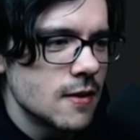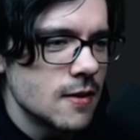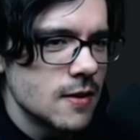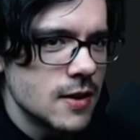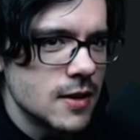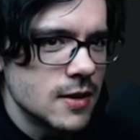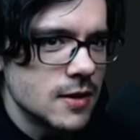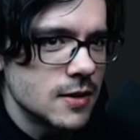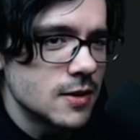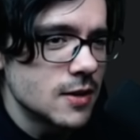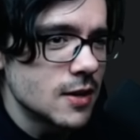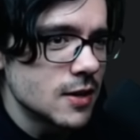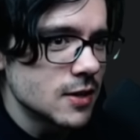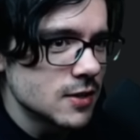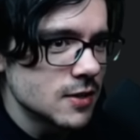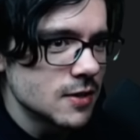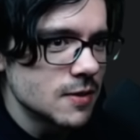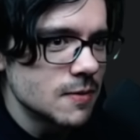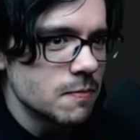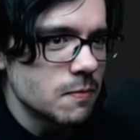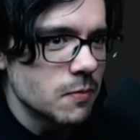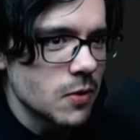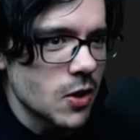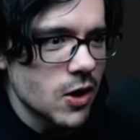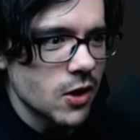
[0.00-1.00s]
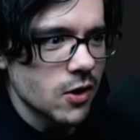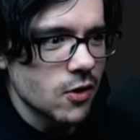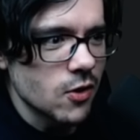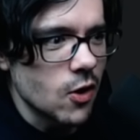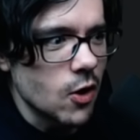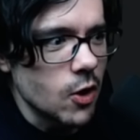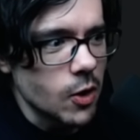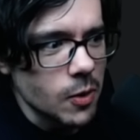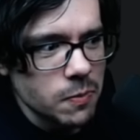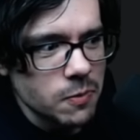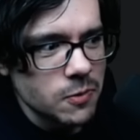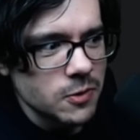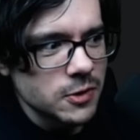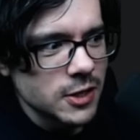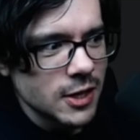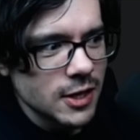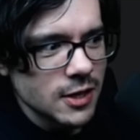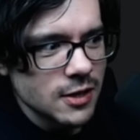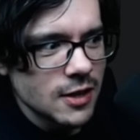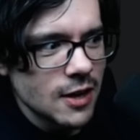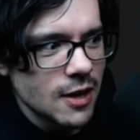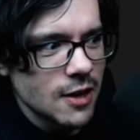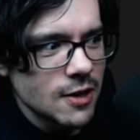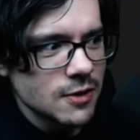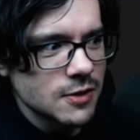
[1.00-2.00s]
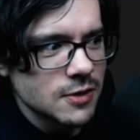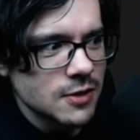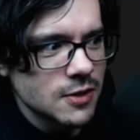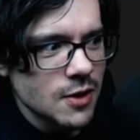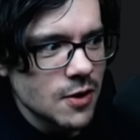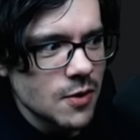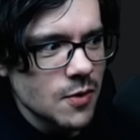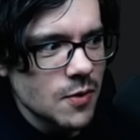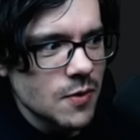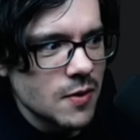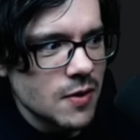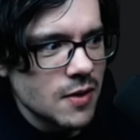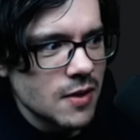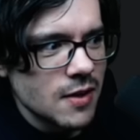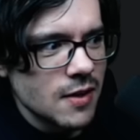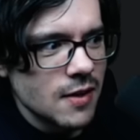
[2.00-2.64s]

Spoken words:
It doesn't block all projectiles though,